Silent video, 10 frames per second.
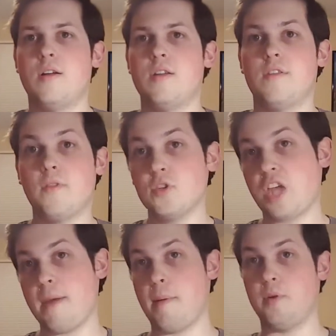The first
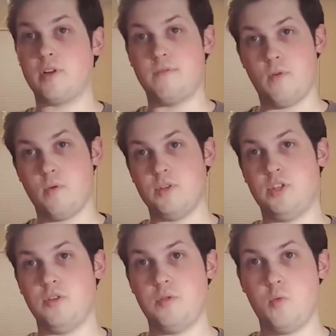game I'm looking forward
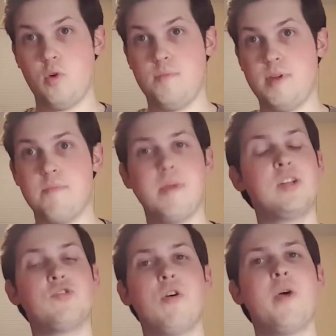to would be
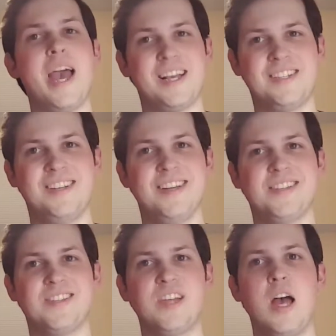Metro
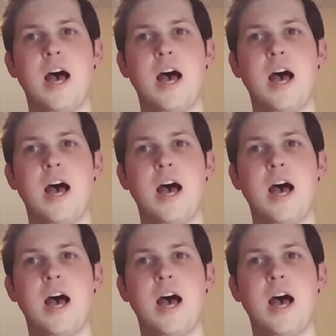Exodus.